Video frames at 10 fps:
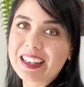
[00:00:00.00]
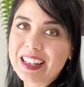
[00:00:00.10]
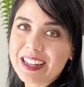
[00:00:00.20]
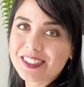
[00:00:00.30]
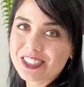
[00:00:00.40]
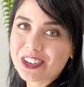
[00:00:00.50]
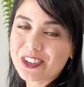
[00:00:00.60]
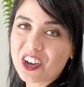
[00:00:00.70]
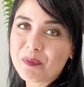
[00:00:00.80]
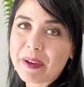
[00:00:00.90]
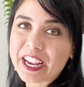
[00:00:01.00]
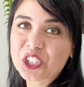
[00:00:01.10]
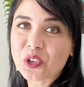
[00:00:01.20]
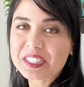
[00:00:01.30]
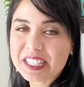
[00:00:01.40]
let's start off by
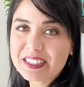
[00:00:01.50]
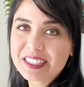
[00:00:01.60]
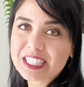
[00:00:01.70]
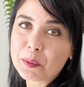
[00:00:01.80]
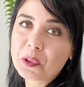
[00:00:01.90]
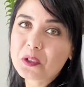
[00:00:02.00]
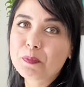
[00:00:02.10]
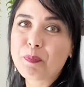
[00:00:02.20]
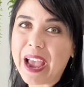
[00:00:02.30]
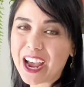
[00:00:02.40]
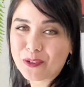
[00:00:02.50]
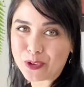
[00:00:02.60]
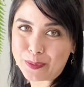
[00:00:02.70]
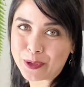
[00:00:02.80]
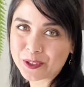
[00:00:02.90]
addressing some of those bat
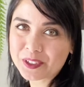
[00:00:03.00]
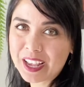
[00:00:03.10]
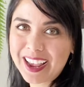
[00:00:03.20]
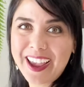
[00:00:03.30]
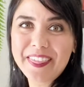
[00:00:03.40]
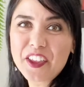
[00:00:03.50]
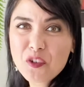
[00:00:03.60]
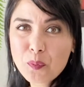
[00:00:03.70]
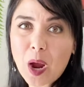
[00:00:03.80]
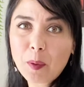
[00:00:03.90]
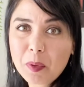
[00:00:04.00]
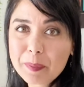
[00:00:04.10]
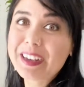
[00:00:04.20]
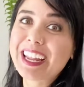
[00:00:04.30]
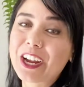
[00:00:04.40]
rumors that you've probably
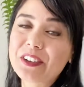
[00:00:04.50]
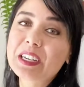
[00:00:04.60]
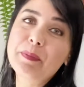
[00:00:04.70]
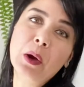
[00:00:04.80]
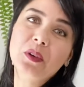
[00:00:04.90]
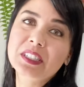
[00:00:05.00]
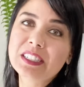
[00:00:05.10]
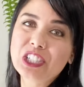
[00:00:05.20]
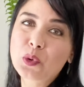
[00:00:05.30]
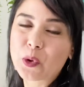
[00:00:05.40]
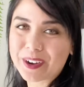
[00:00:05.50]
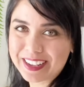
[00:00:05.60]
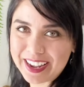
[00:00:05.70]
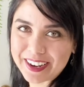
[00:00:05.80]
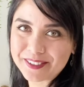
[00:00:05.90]
been hearing about since you were a
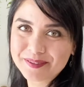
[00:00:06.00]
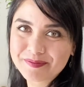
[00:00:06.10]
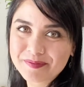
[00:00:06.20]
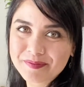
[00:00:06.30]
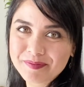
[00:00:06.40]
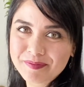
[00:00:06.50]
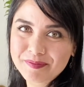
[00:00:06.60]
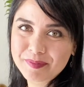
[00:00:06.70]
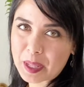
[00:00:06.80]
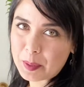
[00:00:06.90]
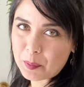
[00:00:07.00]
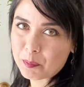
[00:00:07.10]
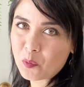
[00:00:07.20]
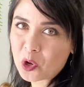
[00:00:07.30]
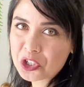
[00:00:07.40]
kid.
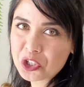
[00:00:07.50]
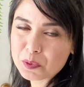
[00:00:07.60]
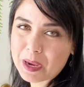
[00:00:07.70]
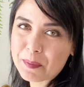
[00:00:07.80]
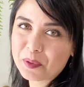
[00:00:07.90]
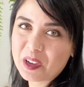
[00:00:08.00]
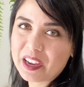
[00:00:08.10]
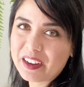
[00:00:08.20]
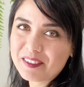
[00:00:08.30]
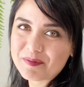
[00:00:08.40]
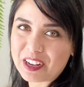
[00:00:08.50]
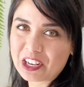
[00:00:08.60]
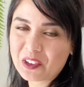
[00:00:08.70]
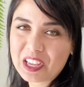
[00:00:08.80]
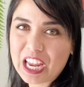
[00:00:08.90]
We'll do this by playing a
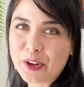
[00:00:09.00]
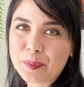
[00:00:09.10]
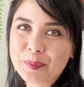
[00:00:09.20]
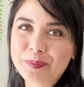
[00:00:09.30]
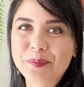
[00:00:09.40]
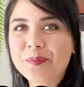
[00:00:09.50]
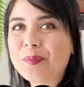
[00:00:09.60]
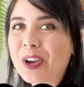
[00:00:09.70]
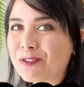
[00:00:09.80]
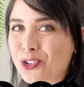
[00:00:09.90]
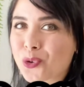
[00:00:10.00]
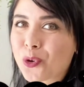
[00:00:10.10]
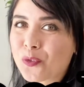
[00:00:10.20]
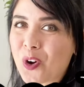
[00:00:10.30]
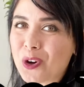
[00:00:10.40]
little game of true or
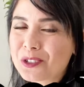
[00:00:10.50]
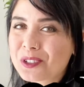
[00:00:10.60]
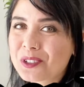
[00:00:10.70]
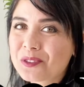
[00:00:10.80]
false.